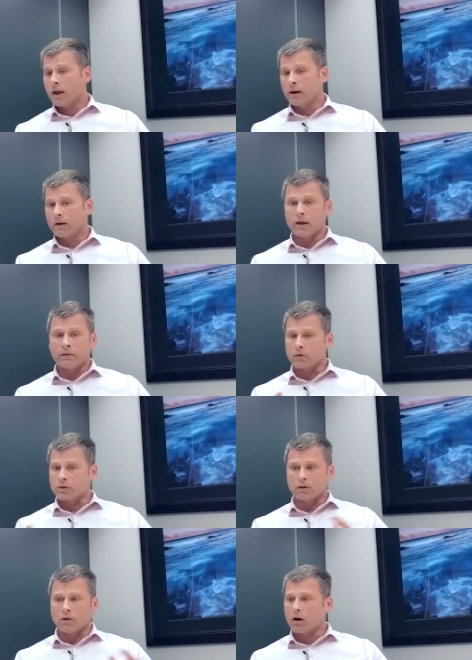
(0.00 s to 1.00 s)
And there
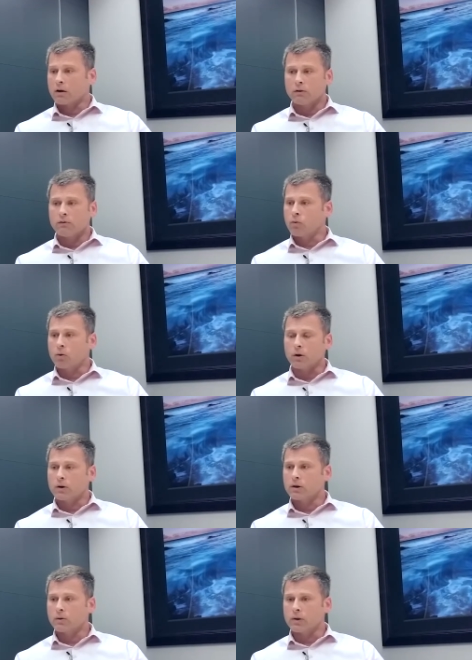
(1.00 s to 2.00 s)
was a lot of
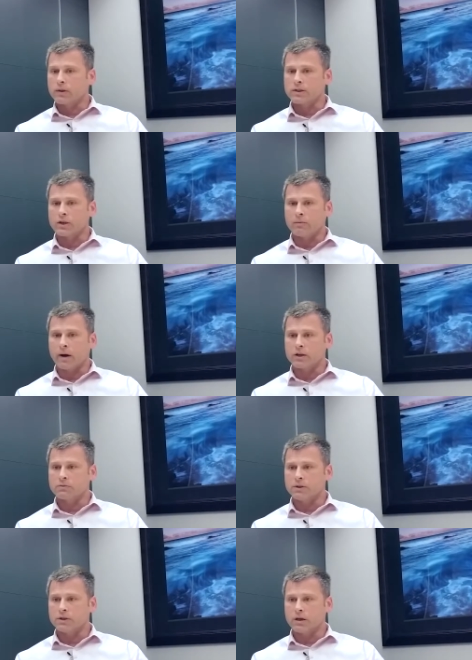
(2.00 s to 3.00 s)
work with the senior
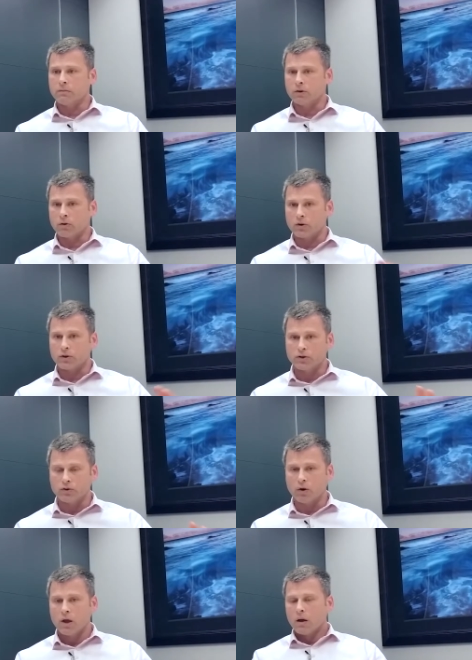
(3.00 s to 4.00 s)
management team in order
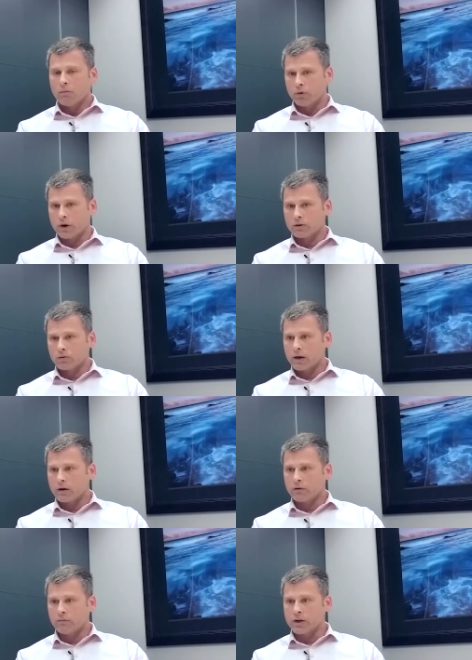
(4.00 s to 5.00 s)
to bring the right
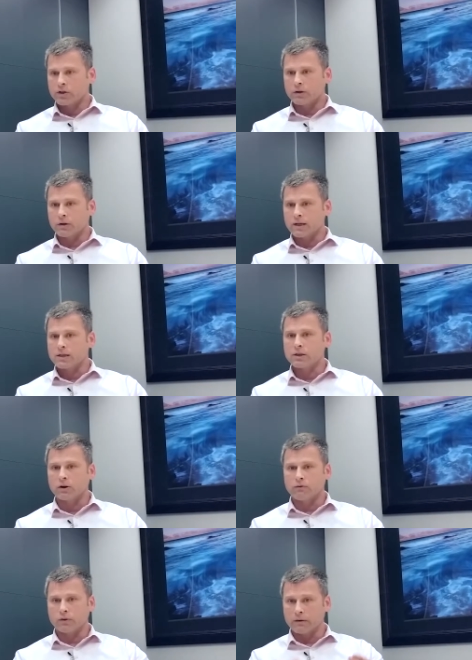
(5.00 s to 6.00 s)
information
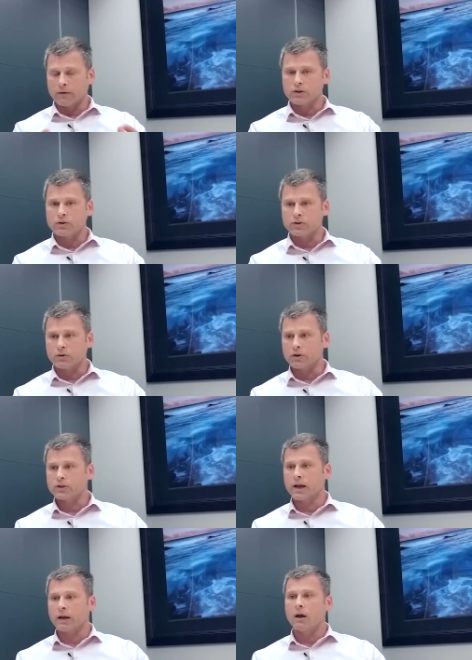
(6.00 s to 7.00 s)
necessary for the investors to
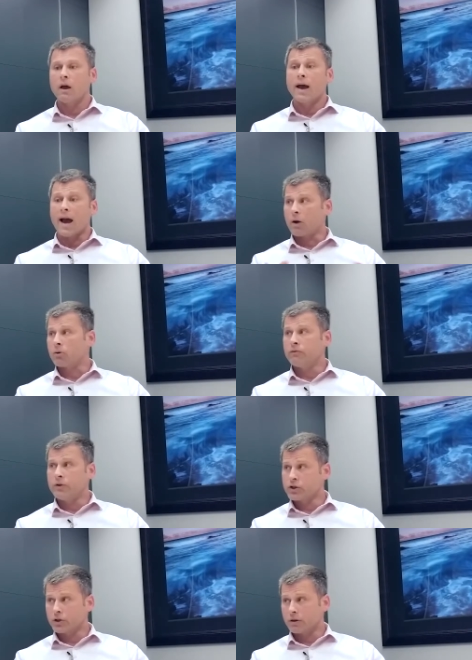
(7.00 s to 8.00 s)
understand our
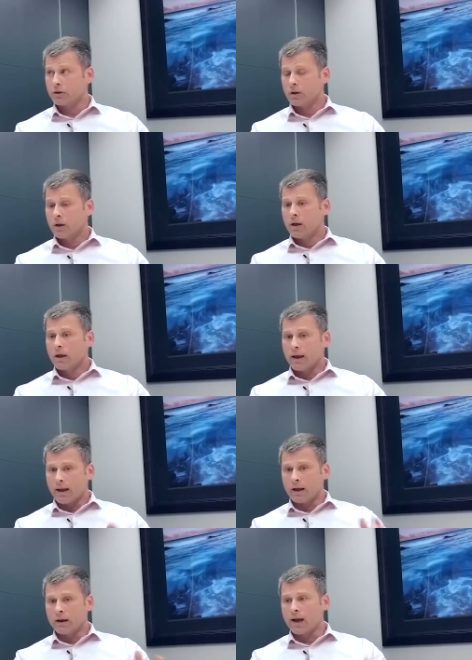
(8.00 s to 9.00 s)
vision
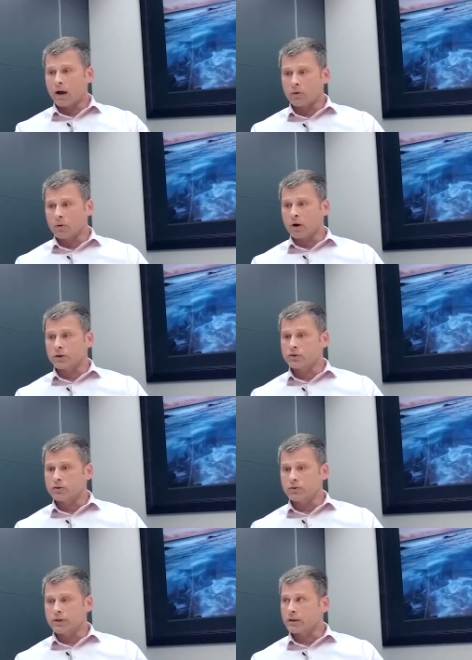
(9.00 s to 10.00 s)
and how we want
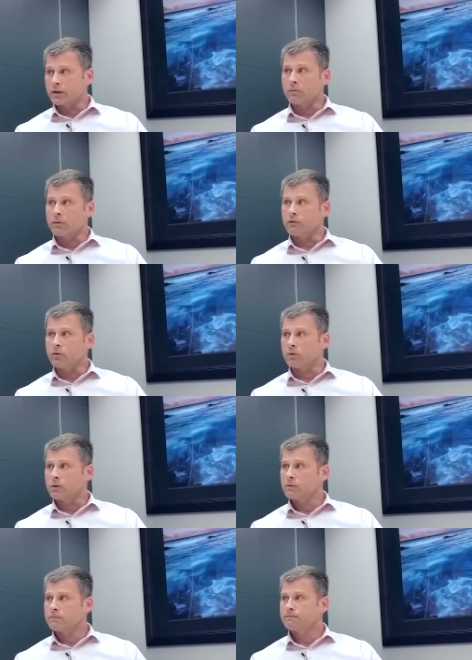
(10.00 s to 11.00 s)
to take the company forward.